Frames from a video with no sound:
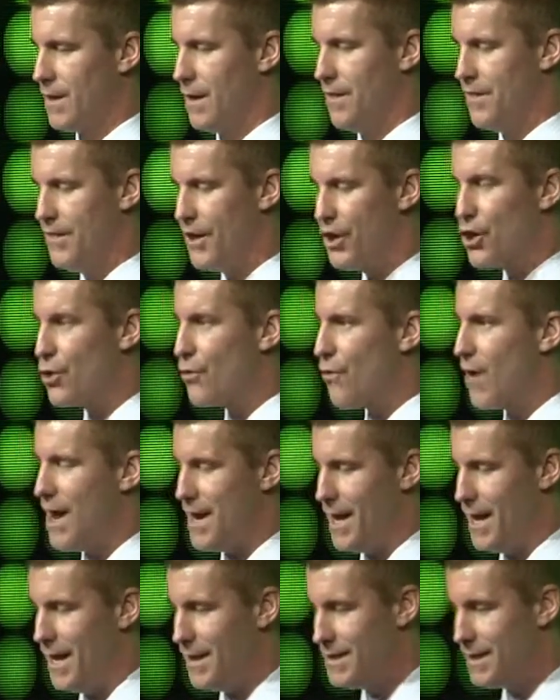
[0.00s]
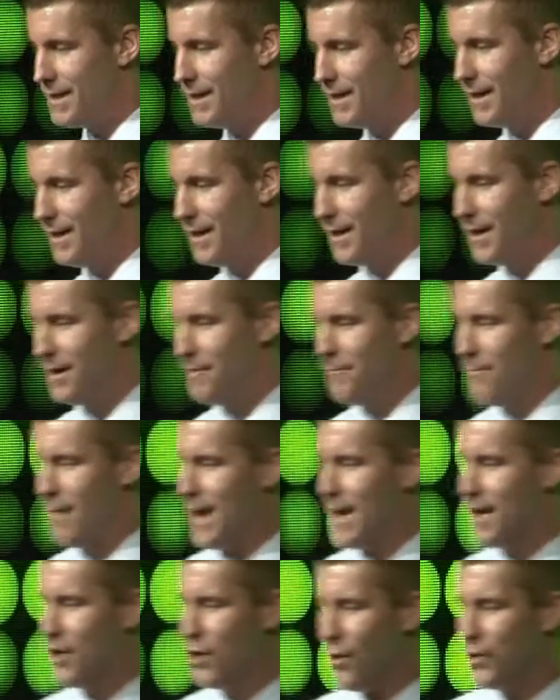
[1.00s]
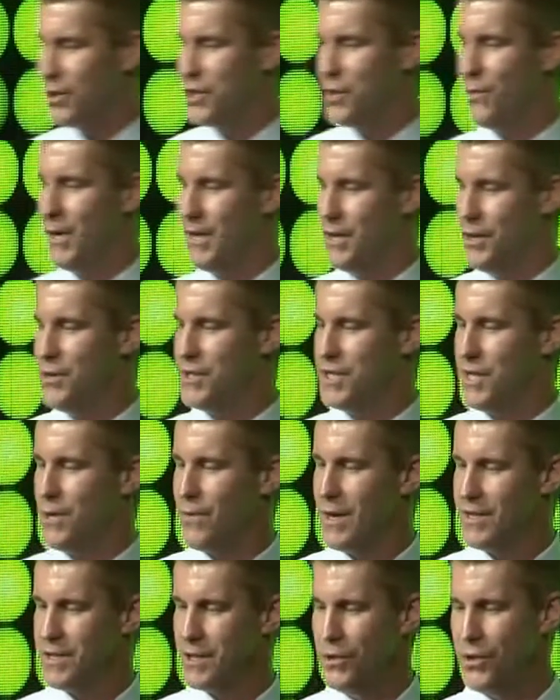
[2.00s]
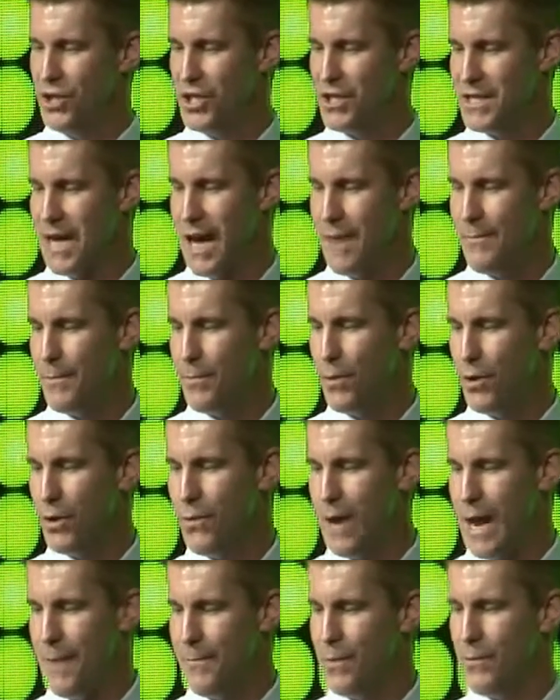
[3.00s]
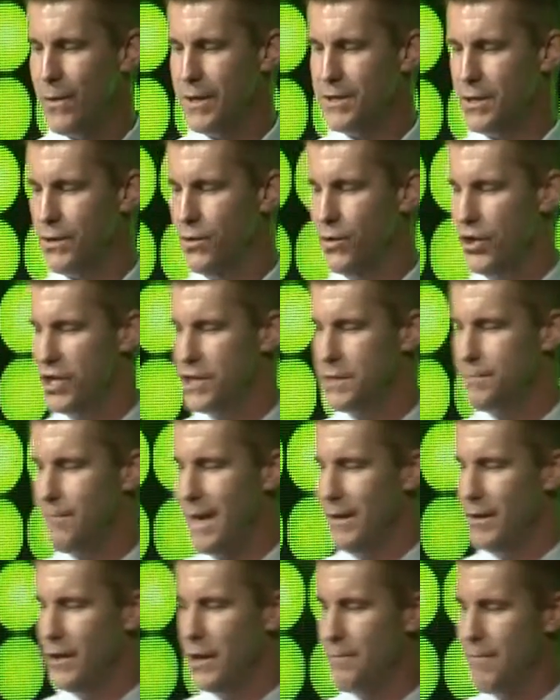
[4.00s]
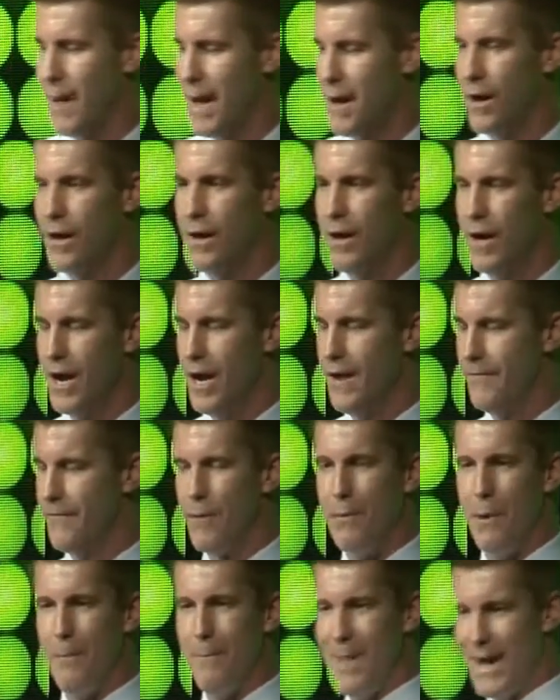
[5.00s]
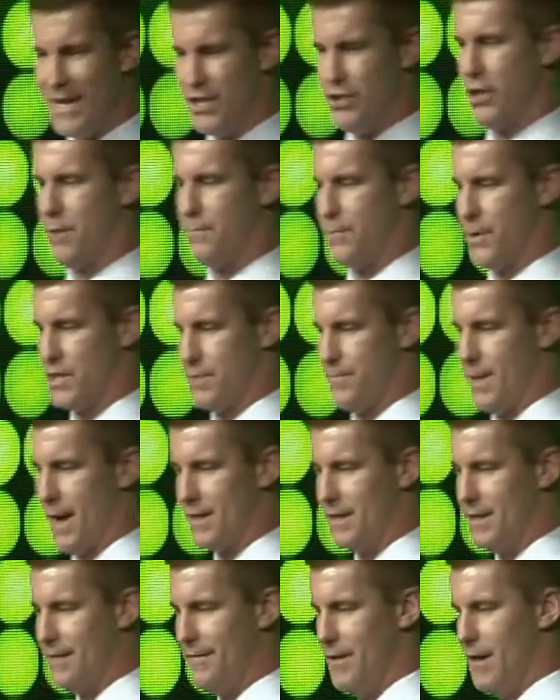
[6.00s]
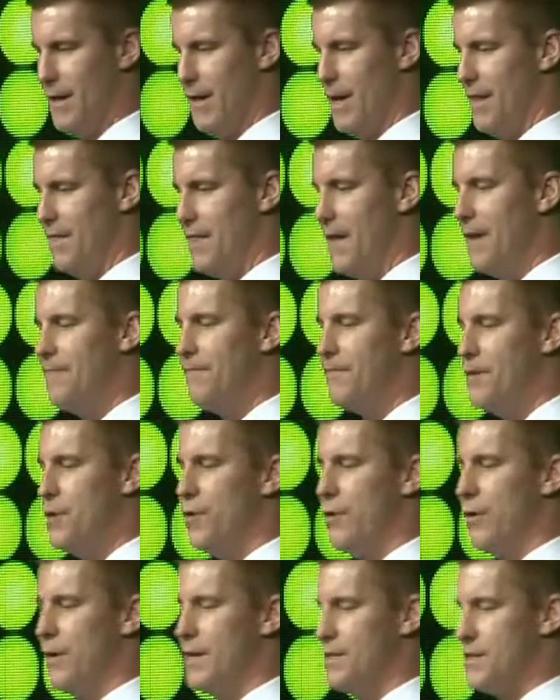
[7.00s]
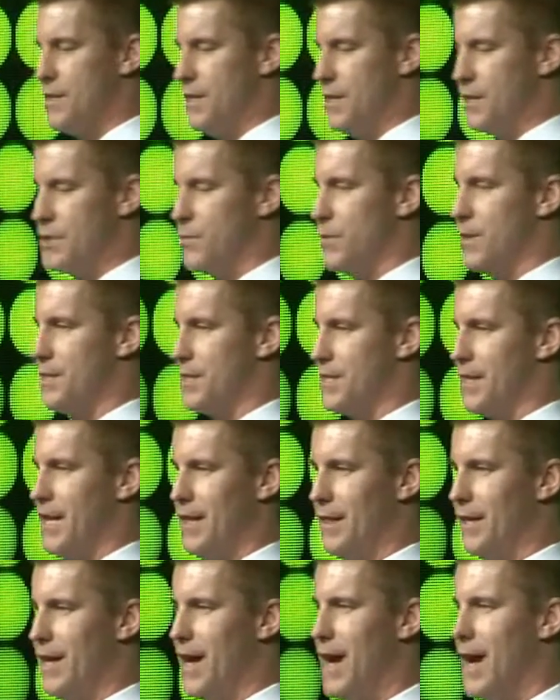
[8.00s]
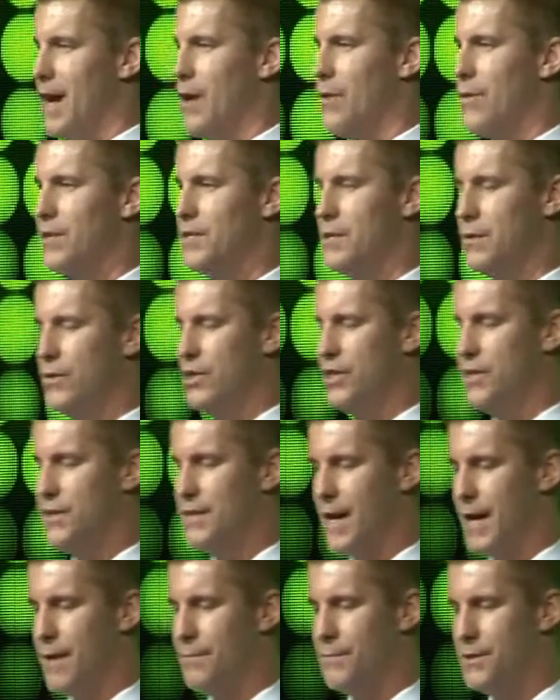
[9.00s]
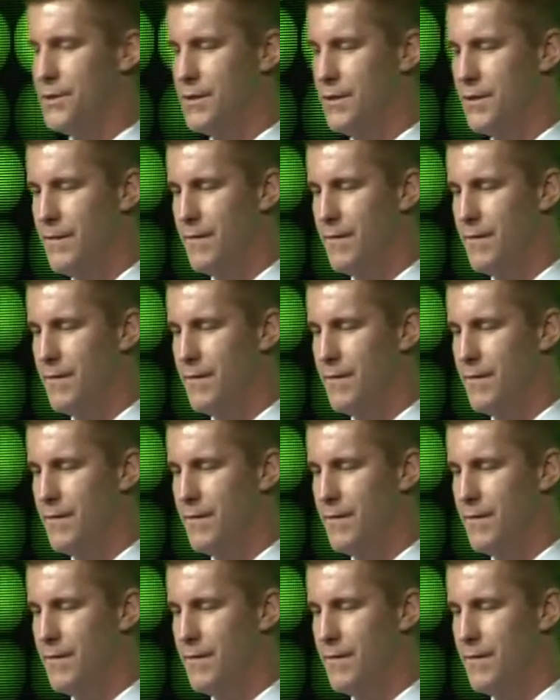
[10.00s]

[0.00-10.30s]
The credit might go to reducing resolution time, and more rapid resolutions might look better from a metric perspective than fewer incidents with slightly higher resolution times.